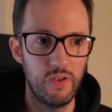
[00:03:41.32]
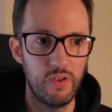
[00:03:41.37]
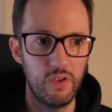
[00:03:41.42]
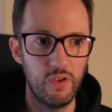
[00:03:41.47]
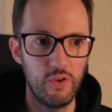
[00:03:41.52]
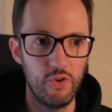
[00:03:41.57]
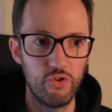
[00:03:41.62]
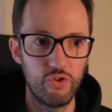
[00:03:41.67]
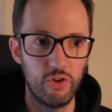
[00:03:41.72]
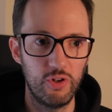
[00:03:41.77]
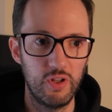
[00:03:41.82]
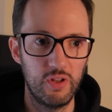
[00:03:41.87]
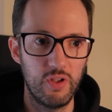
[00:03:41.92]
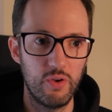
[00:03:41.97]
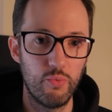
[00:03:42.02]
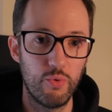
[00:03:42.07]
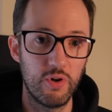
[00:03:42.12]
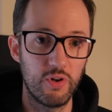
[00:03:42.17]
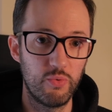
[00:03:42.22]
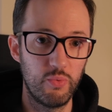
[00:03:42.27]
Usually they
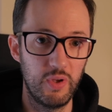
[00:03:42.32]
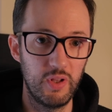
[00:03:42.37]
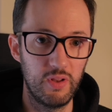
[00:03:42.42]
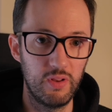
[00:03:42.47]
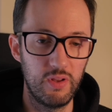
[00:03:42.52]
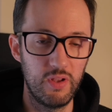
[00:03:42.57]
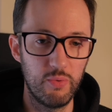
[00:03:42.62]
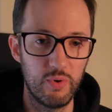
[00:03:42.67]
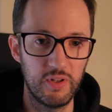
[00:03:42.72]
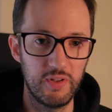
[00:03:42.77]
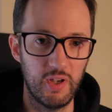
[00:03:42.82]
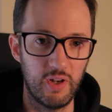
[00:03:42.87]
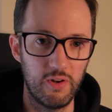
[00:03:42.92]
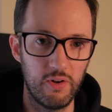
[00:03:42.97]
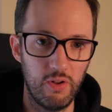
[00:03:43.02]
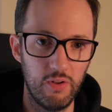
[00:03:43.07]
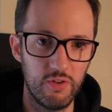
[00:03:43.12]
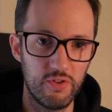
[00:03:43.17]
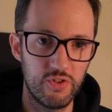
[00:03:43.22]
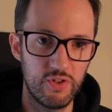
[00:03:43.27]
work with newer
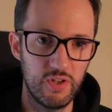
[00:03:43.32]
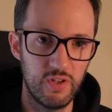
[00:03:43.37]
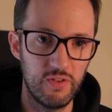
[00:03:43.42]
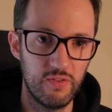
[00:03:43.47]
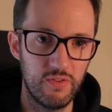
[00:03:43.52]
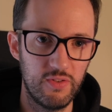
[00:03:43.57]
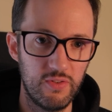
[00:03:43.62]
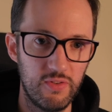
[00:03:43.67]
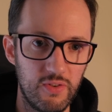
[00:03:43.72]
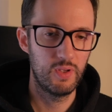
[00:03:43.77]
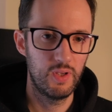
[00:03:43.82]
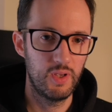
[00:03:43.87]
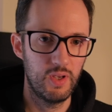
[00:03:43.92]
technologies,